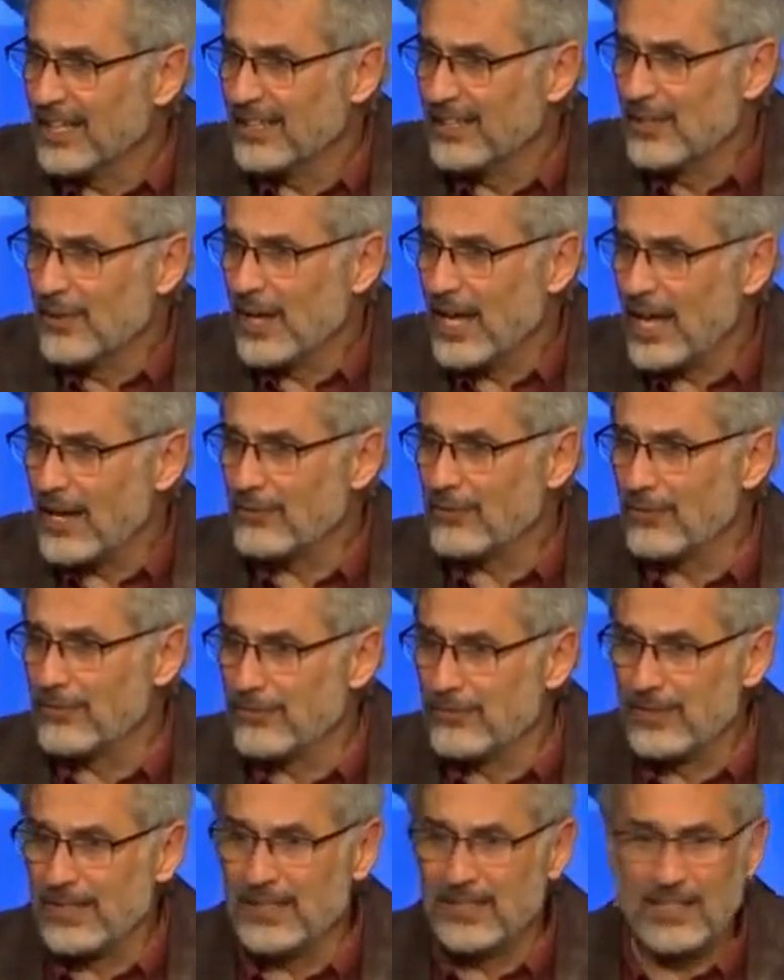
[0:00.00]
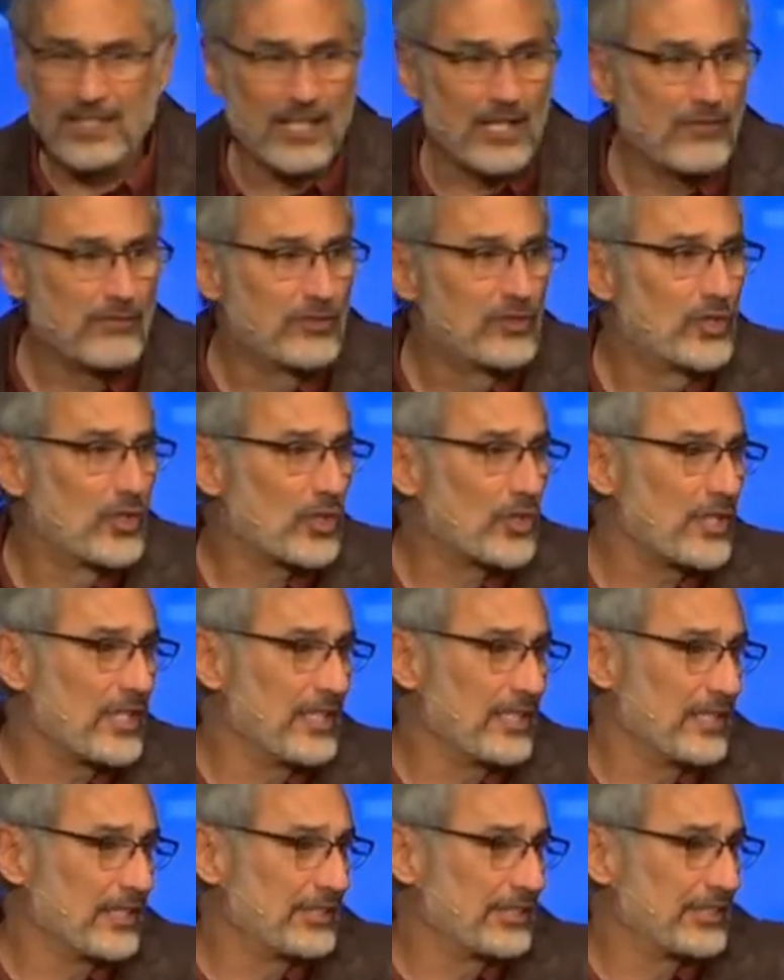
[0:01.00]
you have a feeling of
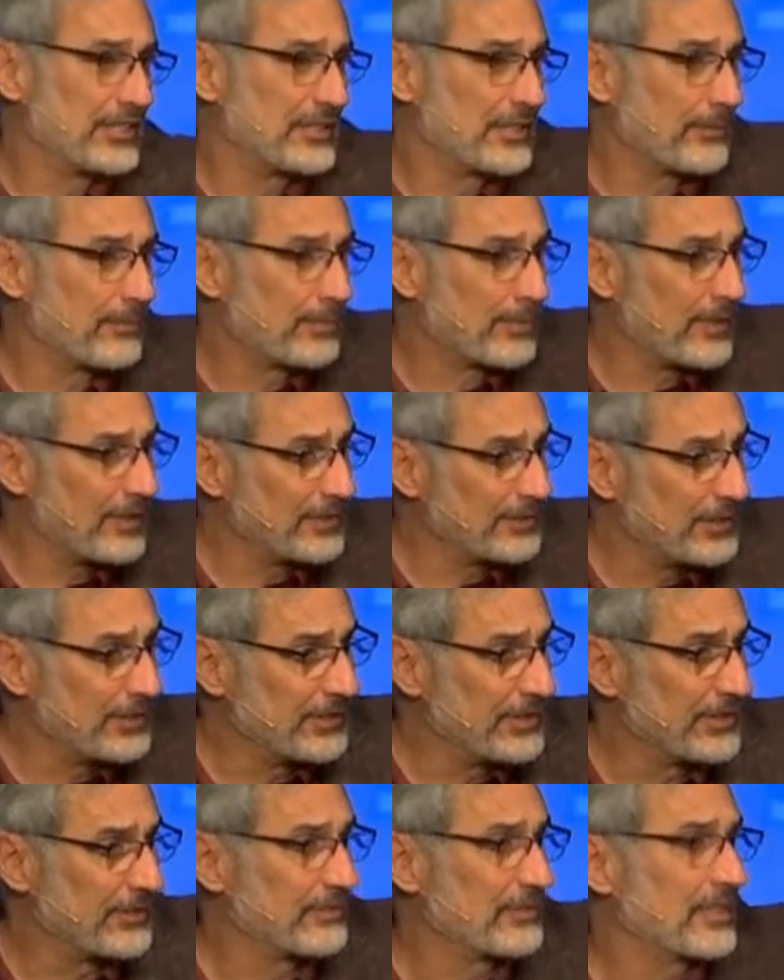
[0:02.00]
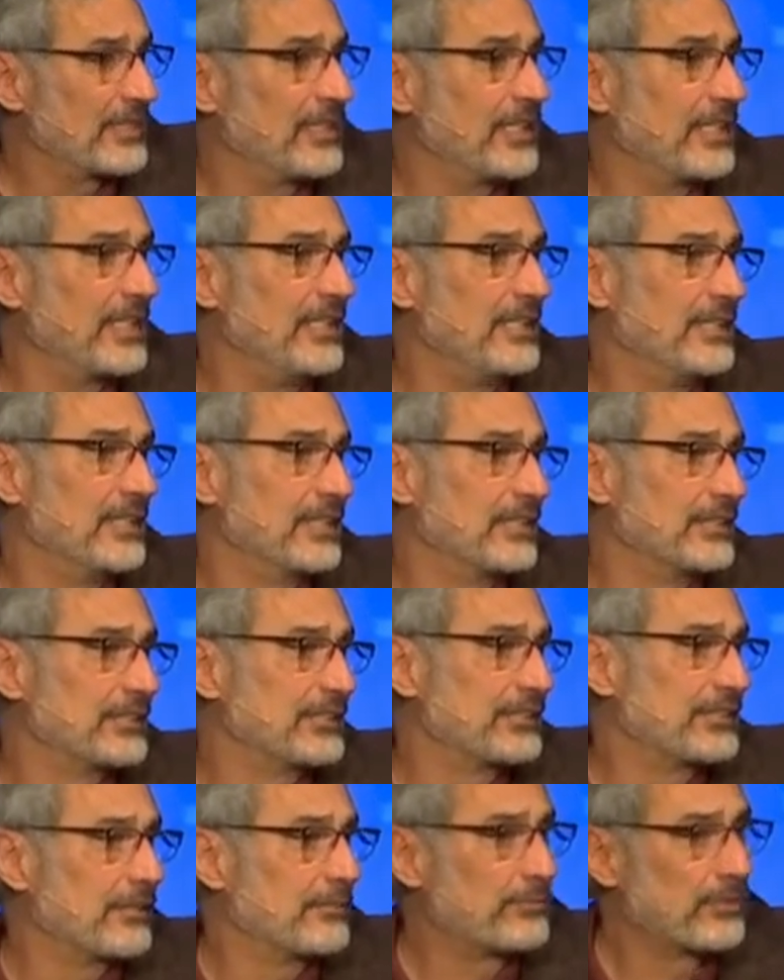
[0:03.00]
dirtiness in the presence of
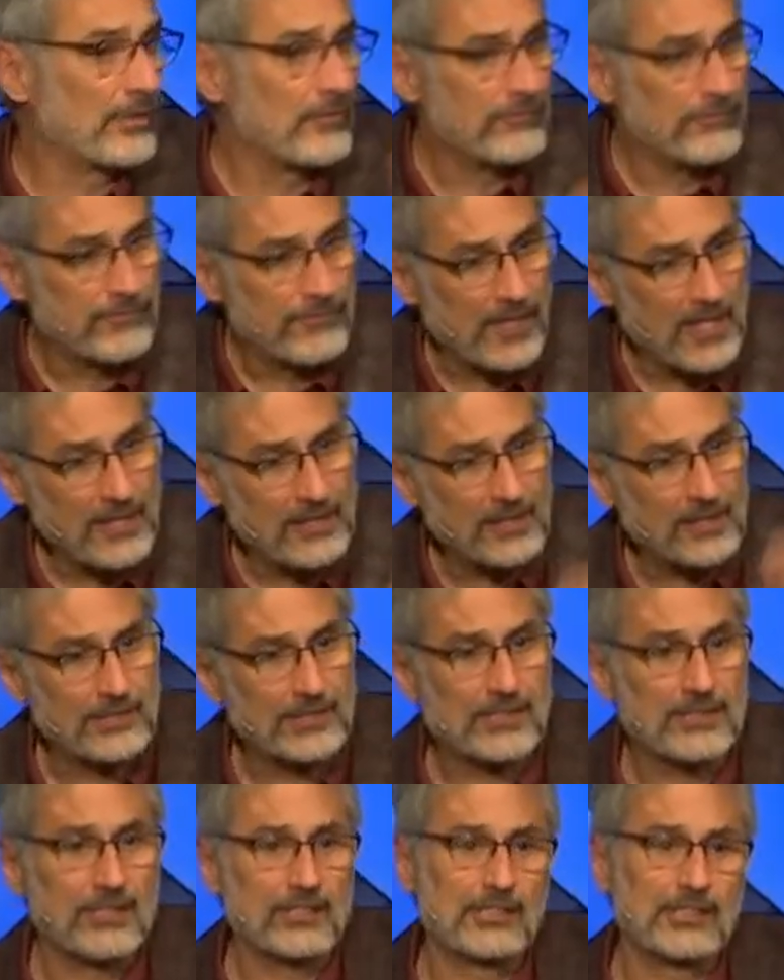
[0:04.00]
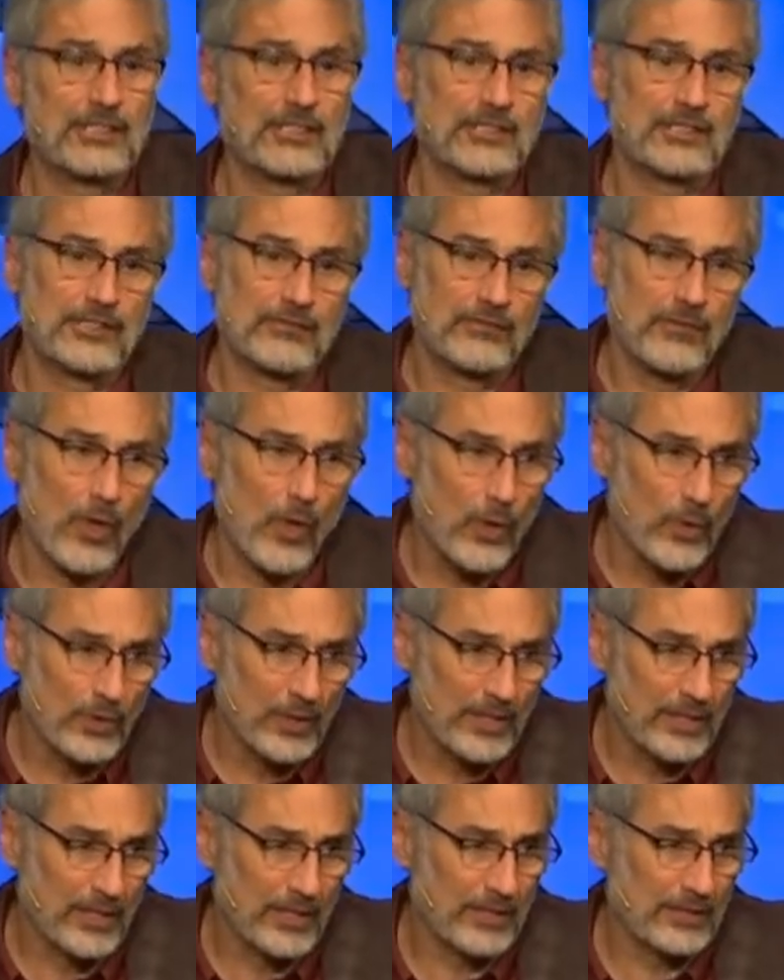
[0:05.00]
cleanness, a profaneness in the sense of
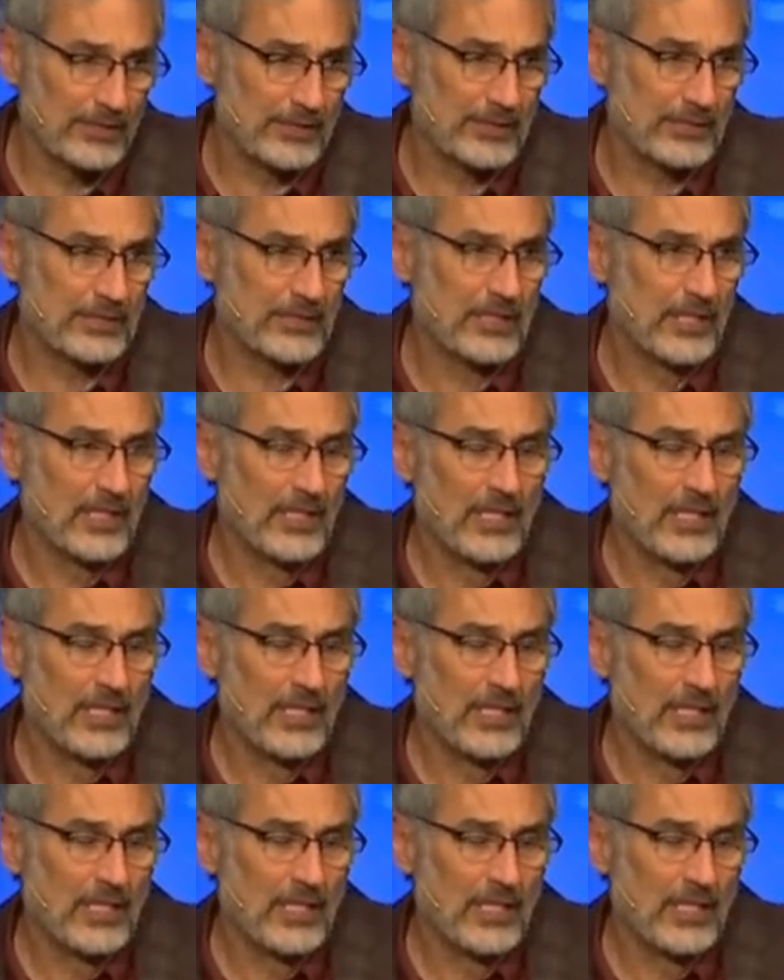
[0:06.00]
holiness.